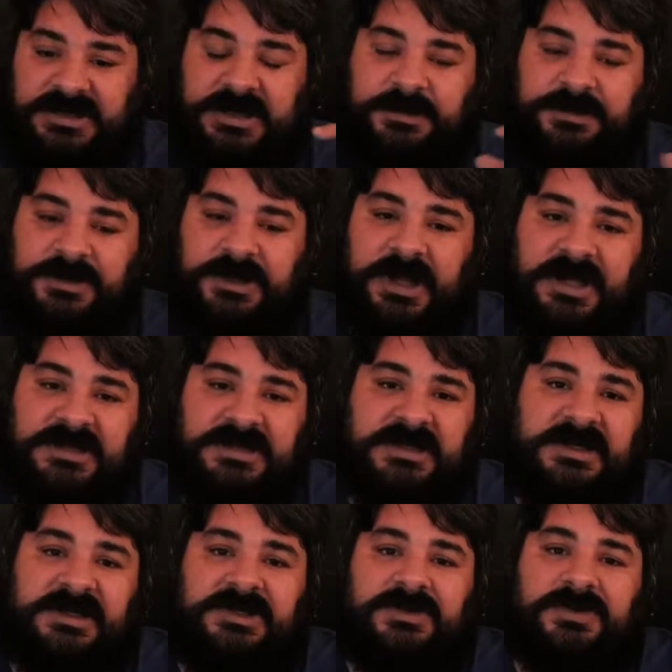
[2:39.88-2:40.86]

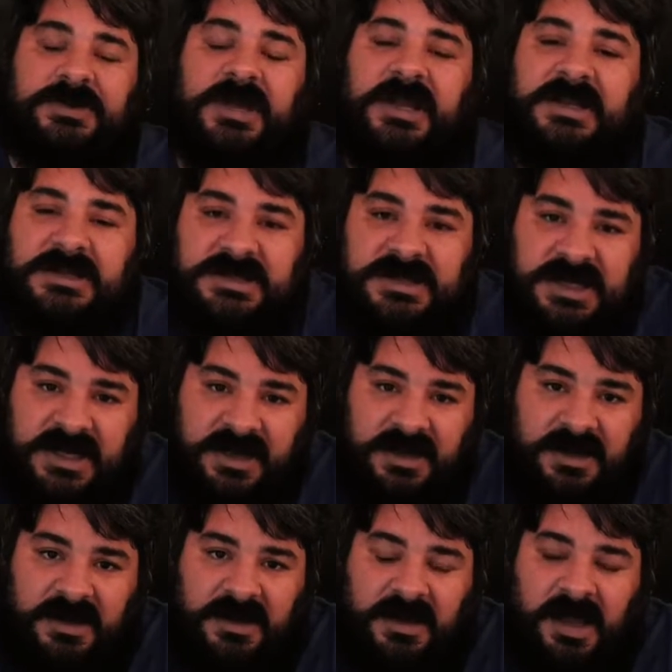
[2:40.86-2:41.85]
conceptualized it into an
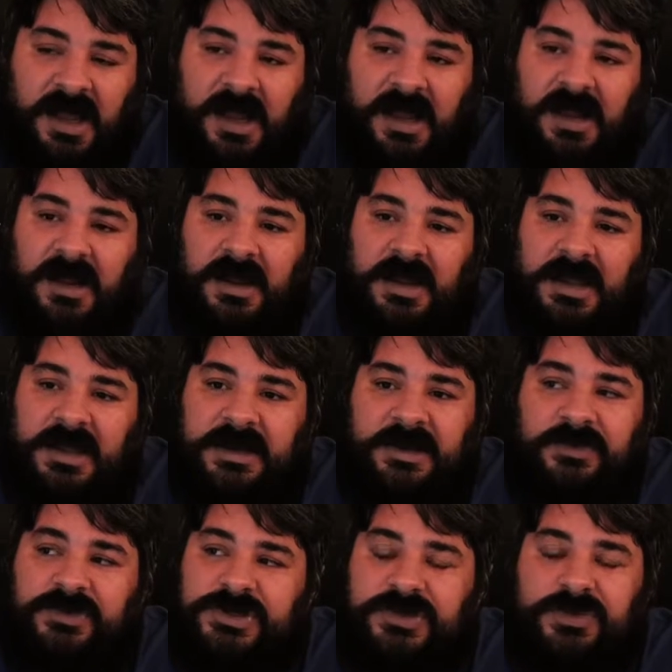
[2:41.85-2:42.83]
idea.
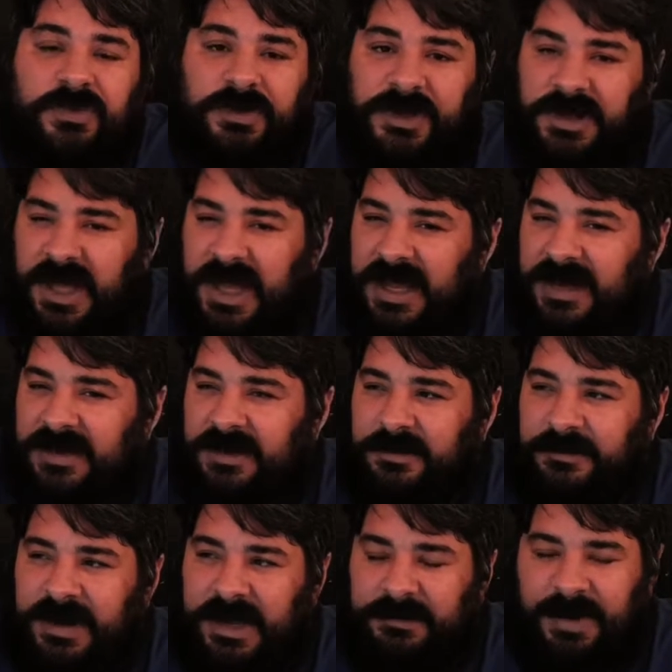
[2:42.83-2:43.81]
And it was cool that they had it in
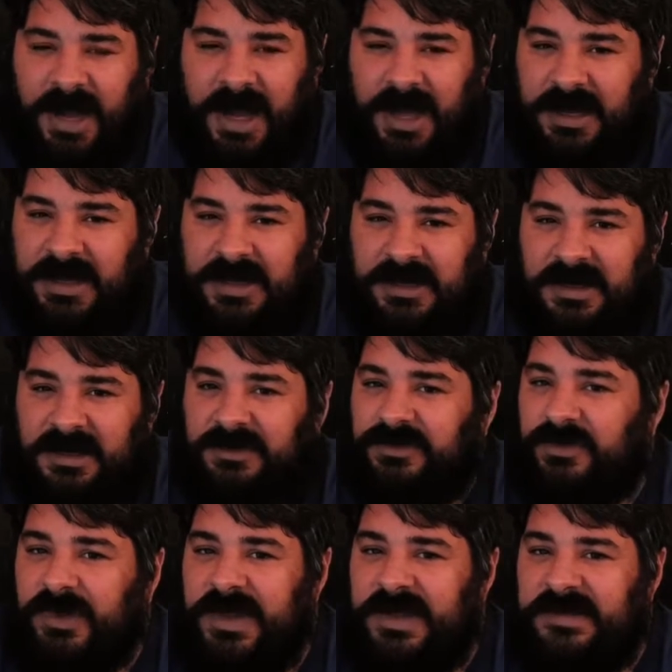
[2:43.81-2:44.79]
their back pocket.
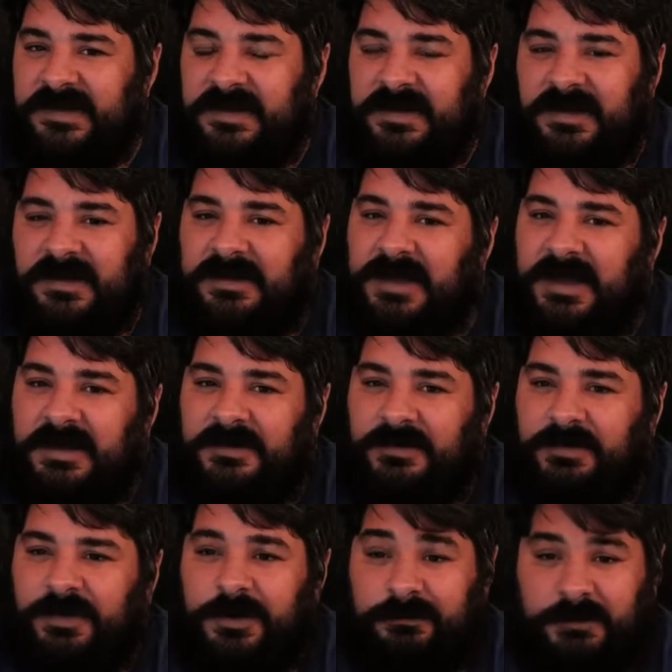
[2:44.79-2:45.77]
It's crazy that they
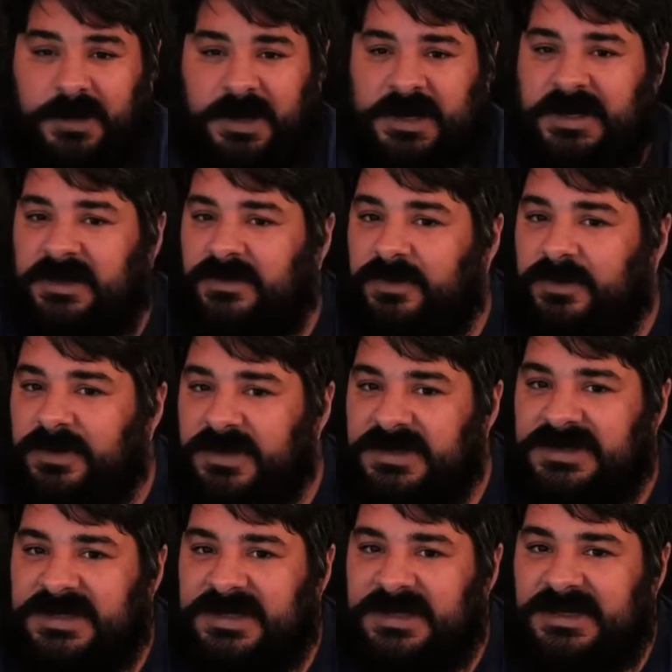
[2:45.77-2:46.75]
put money
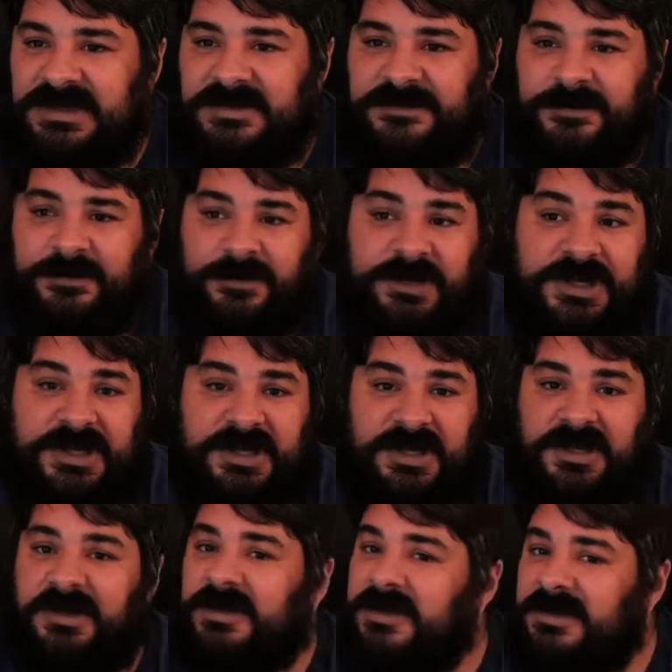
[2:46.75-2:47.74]
towards this for
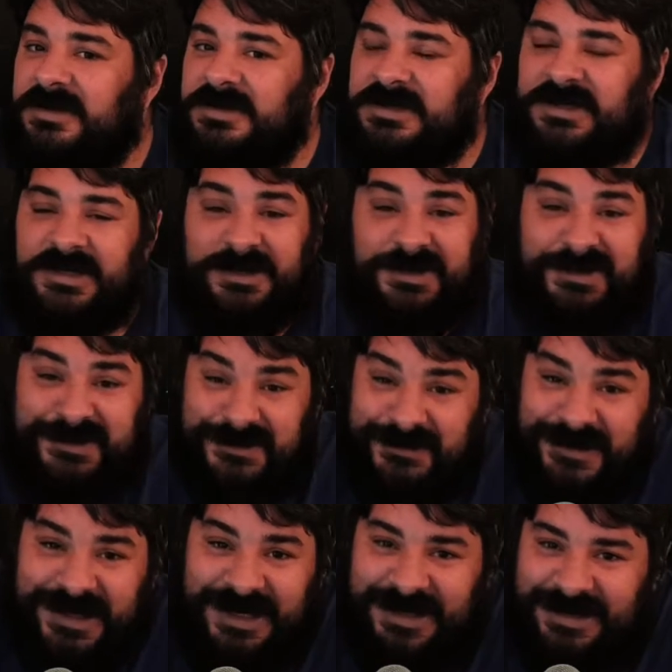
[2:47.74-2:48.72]
years and didn't
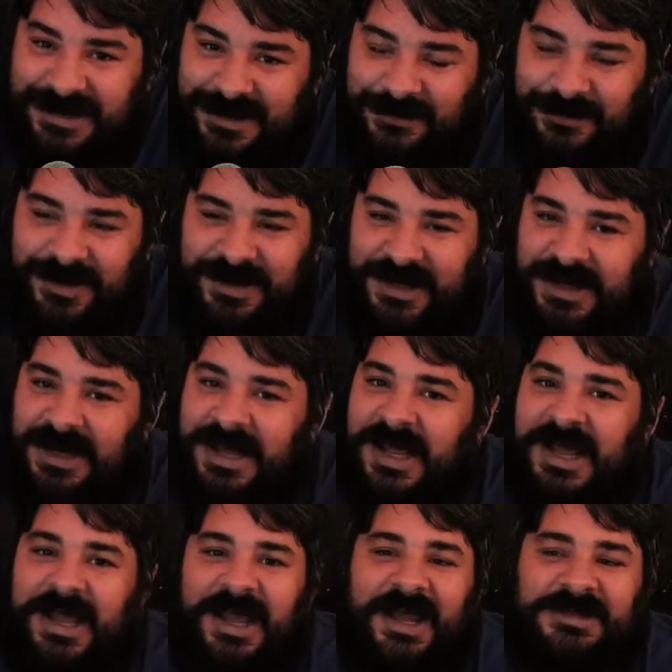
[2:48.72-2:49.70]
do anything with it
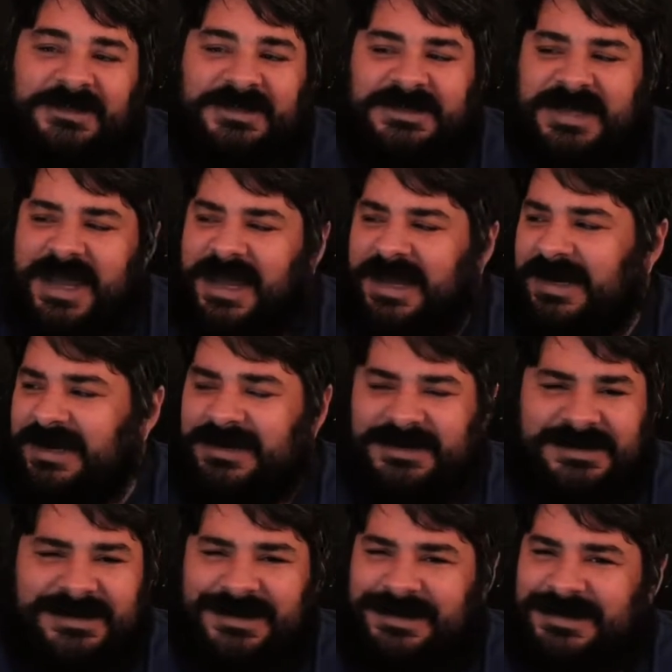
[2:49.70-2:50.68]
and just had it
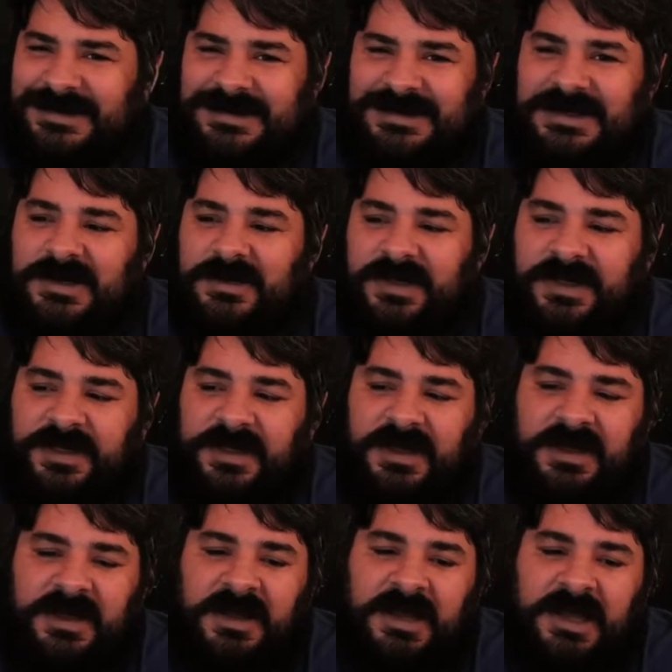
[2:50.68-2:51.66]
as like the secret
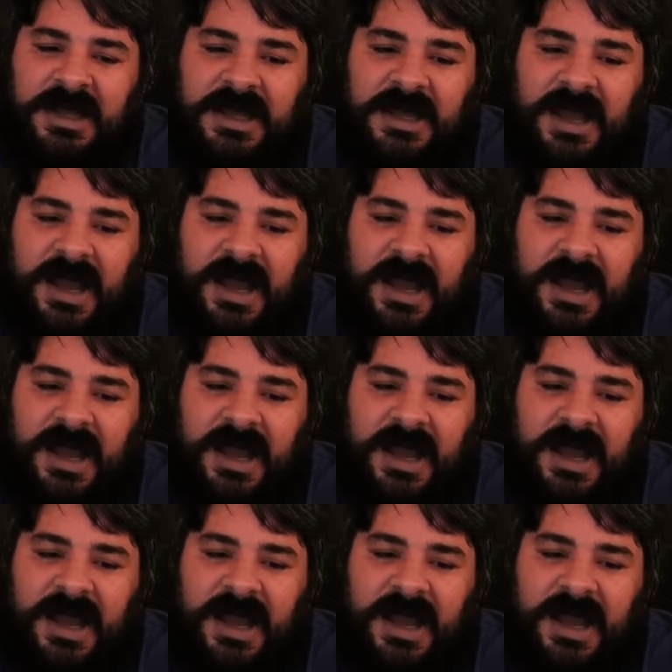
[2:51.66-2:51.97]
thing.